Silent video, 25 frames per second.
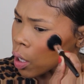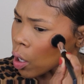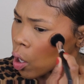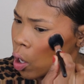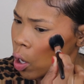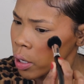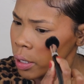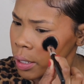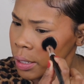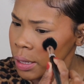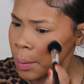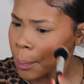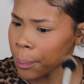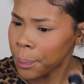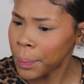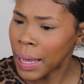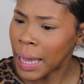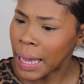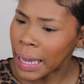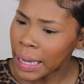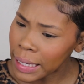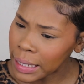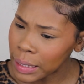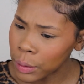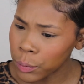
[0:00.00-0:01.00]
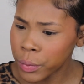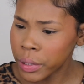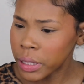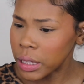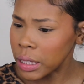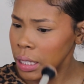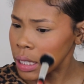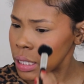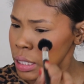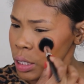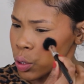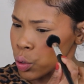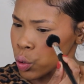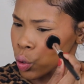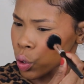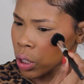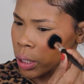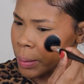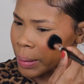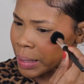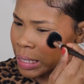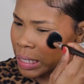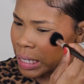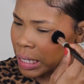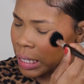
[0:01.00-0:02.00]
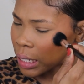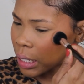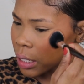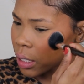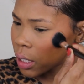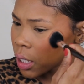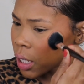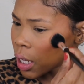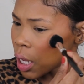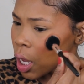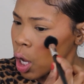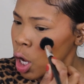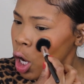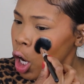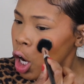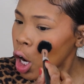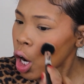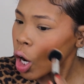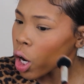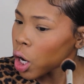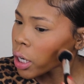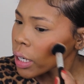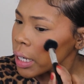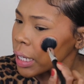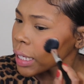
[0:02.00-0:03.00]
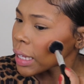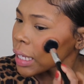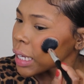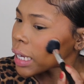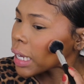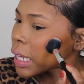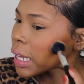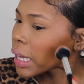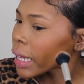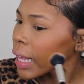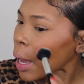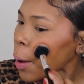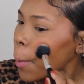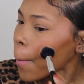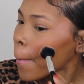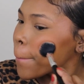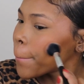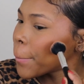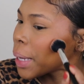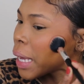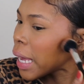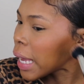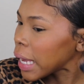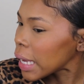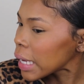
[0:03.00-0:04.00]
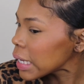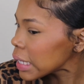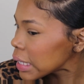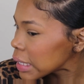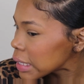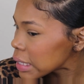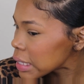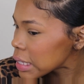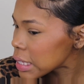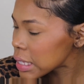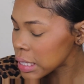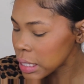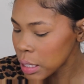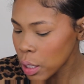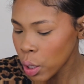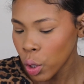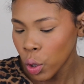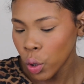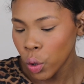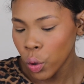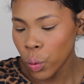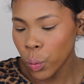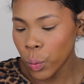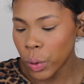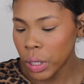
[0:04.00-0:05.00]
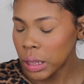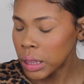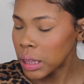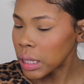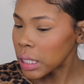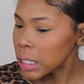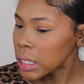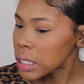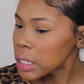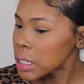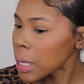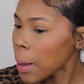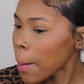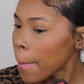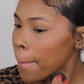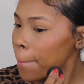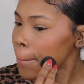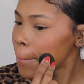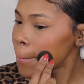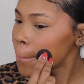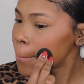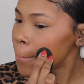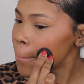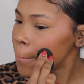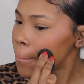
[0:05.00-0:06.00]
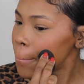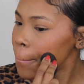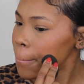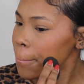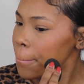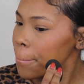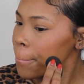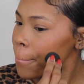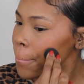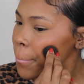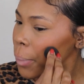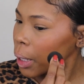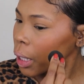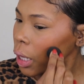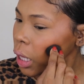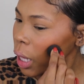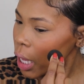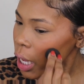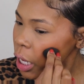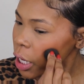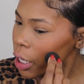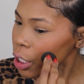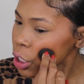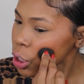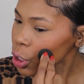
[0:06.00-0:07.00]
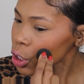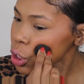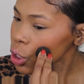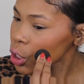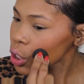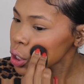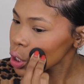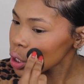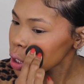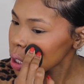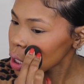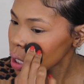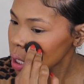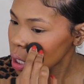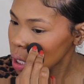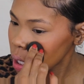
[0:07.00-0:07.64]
hard in the paint with this, you know what I'm saying? Hard in the cloud paint with this blush.